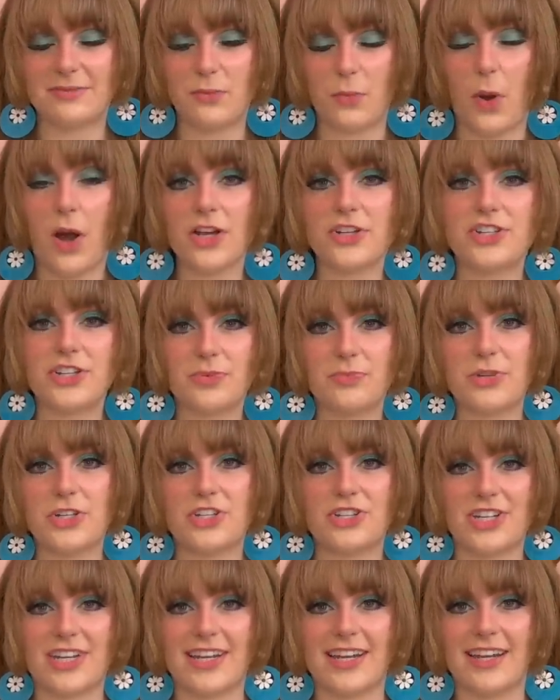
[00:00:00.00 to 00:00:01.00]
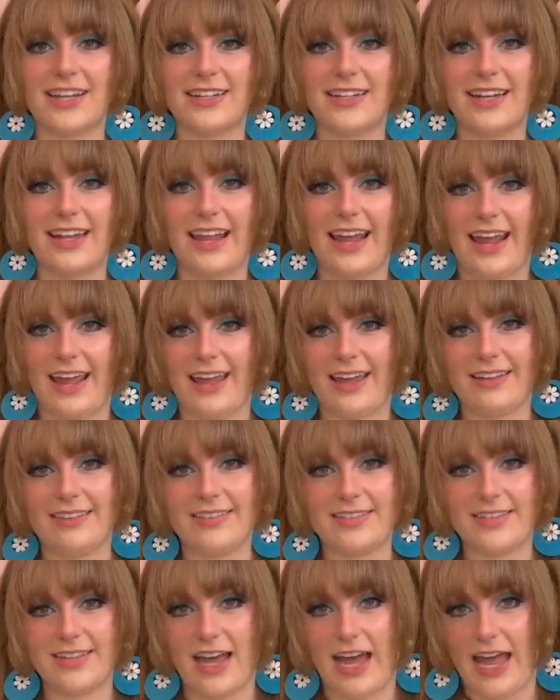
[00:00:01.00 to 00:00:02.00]
washing machine,
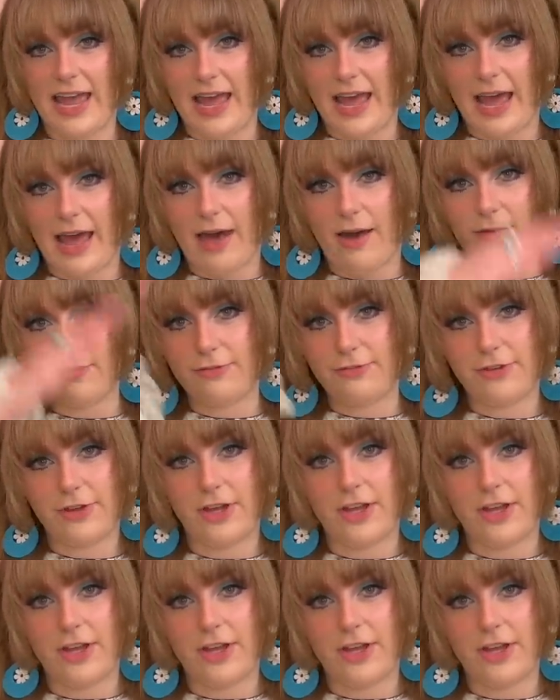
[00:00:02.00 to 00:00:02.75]
and I have